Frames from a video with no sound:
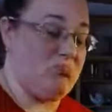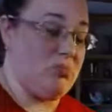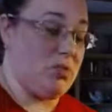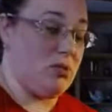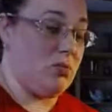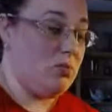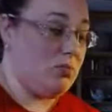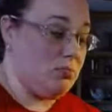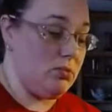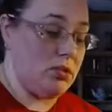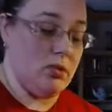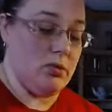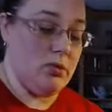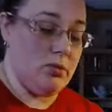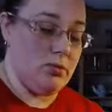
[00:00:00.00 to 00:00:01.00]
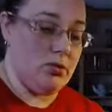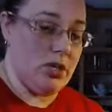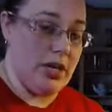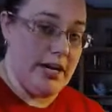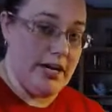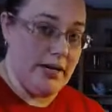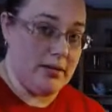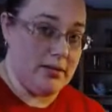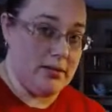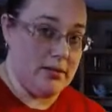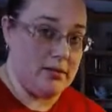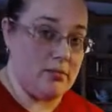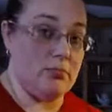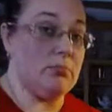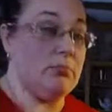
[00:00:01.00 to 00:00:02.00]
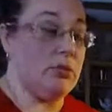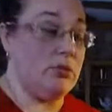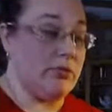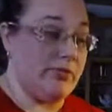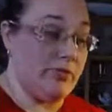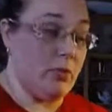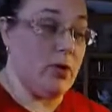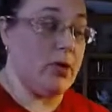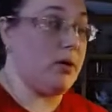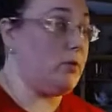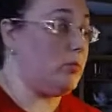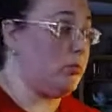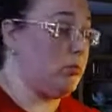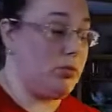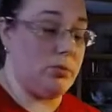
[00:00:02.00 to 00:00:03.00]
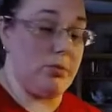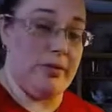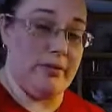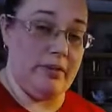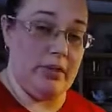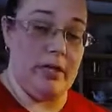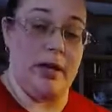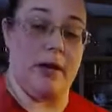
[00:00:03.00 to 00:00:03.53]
Don't use your hands. Use a fork, use whatever you got.